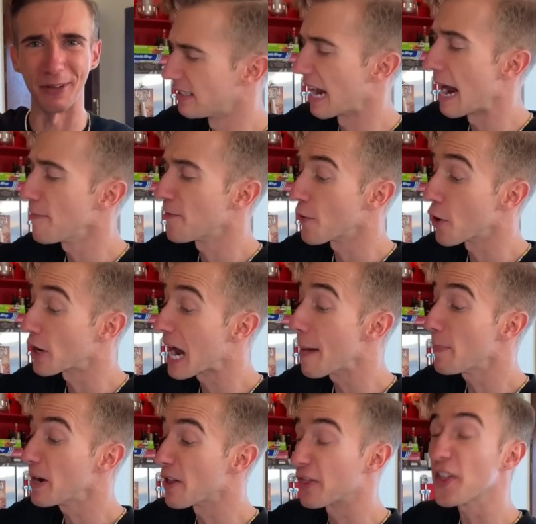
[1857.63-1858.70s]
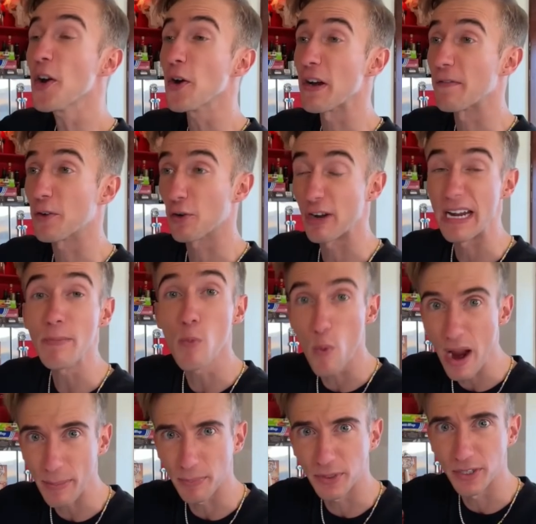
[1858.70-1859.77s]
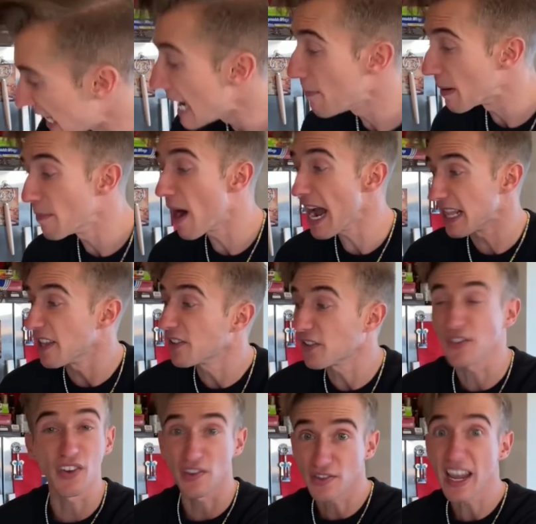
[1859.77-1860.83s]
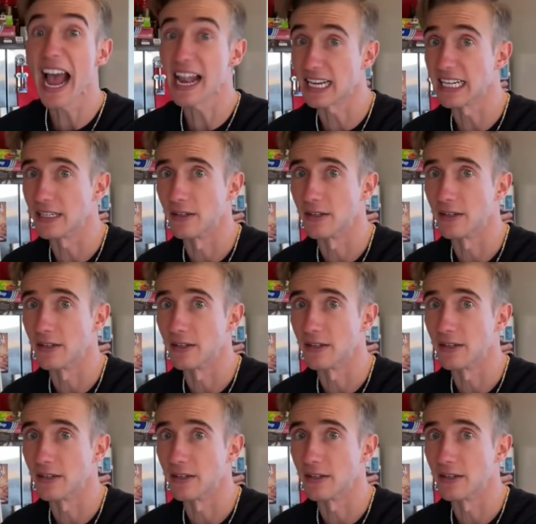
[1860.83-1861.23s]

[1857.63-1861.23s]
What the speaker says: Time for 1.25 cups of cream whipped. Keep in mind this is a salad.